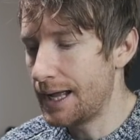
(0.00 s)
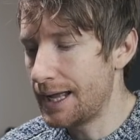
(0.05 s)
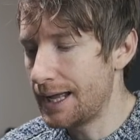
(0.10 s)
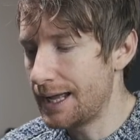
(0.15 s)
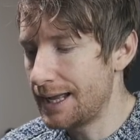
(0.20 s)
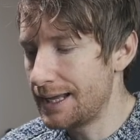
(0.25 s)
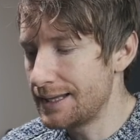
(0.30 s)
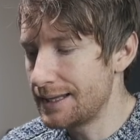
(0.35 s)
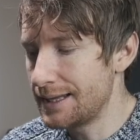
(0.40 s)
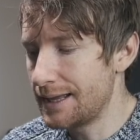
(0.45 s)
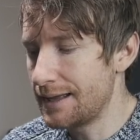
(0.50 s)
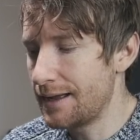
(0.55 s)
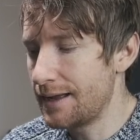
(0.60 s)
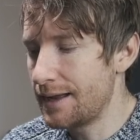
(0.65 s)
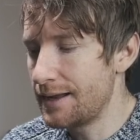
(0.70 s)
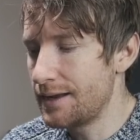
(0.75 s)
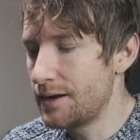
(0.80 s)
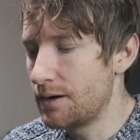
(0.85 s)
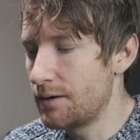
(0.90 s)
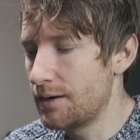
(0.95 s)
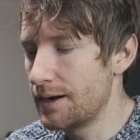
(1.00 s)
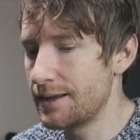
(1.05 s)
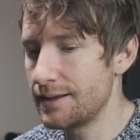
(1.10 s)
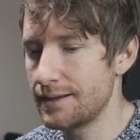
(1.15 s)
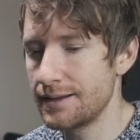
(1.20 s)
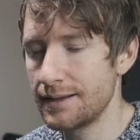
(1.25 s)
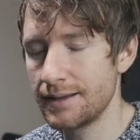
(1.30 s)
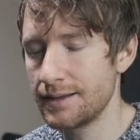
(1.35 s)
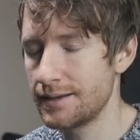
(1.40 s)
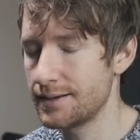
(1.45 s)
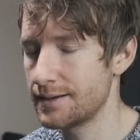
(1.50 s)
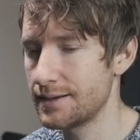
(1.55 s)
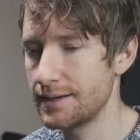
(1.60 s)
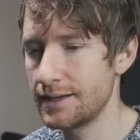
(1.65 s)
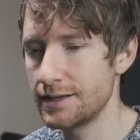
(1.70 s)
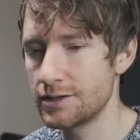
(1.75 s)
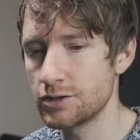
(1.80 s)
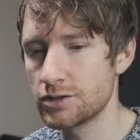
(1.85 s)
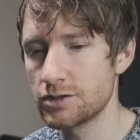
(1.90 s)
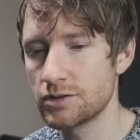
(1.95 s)

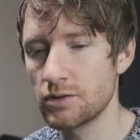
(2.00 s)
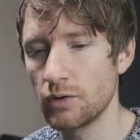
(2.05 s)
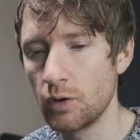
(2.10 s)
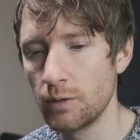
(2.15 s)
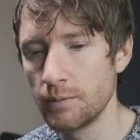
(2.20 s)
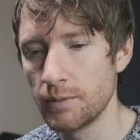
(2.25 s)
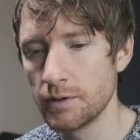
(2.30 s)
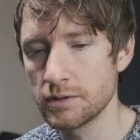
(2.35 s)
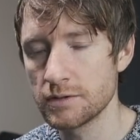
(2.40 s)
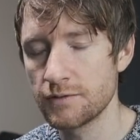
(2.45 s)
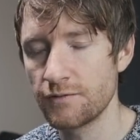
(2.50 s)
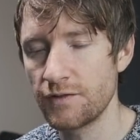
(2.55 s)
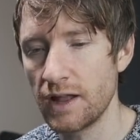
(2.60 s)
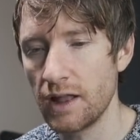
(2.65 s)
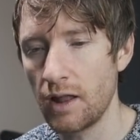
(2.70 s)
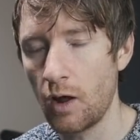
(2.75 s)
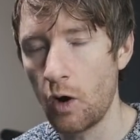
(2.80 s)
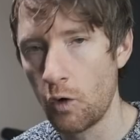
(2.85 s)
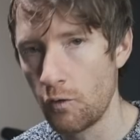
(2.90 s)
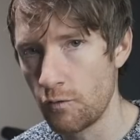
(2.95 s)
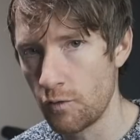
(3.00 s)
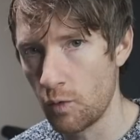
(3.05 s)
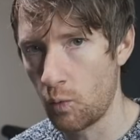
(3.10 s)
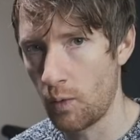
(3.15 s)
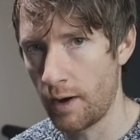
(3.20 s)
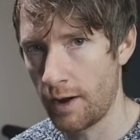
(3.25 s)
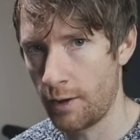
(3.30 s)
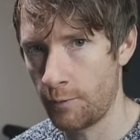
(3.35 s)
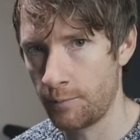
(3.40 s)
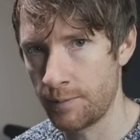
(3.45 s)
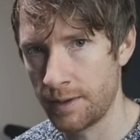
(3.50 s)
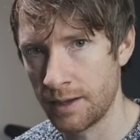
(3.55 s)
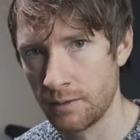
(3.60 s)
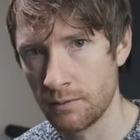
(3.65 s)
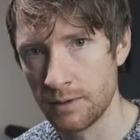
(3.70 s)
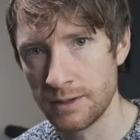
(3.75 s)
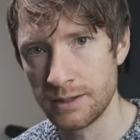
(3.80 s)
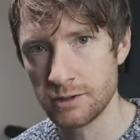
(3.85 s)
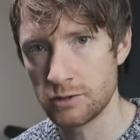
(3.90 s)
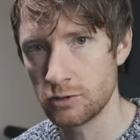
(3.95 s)
It just almost felt overwhelming
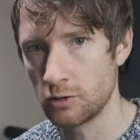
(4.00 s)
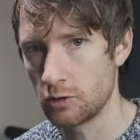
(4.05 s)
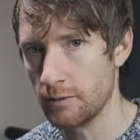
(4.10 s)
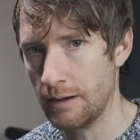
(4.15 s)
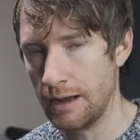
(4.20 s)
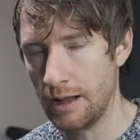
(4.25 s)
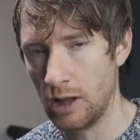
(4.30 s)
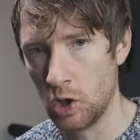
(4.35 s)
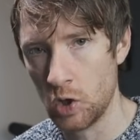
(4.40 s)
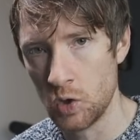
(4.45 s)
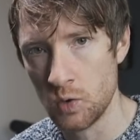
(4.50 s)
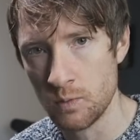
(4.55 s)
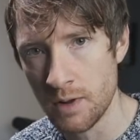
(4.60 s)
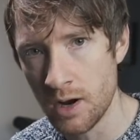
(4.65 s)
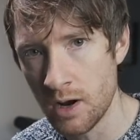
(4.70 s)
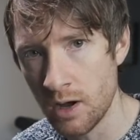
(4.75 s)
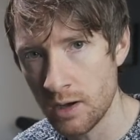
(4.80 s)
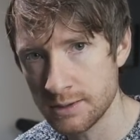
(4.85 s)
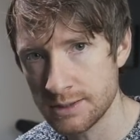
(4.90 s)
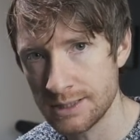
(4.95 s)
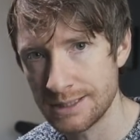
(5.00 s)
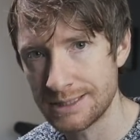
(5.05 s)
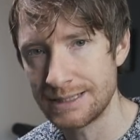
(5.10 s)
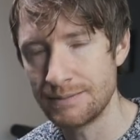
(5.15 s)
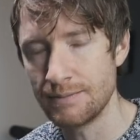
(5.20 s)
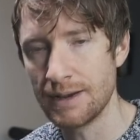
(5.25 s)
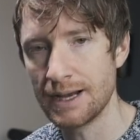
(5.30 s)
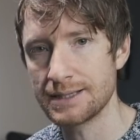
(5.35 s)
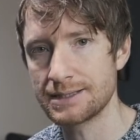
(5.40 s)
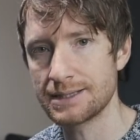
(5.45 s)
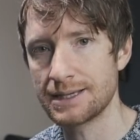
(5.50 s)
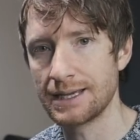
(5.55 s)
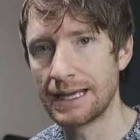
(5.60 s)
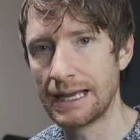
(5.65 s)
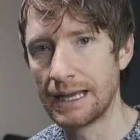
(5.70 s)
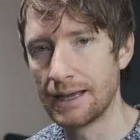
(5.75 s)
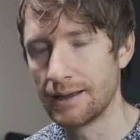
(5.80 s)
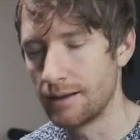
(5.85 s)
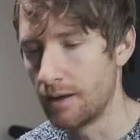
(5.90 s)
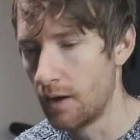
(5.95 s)
when you talk about luminosity
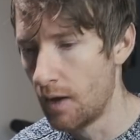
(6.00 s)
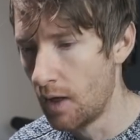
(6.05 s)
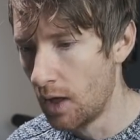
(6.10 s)
masking and